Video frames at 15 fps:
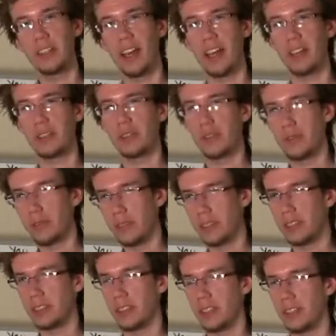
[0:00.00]
the actual full
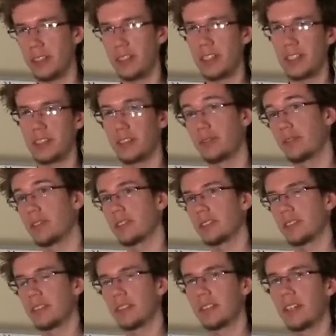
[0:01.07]
circle, because the full
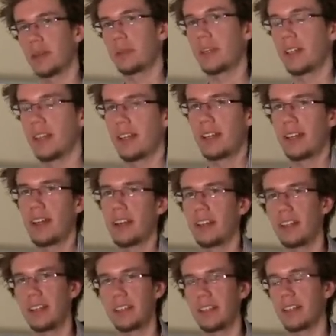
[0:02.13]
circle can be like kind
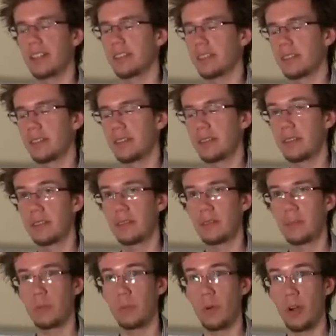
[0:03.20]
of like this.
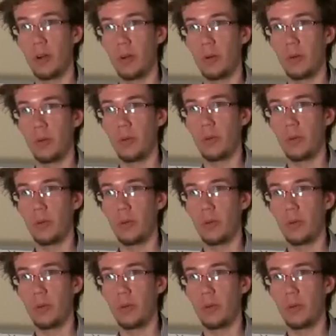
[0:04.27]
Whoa.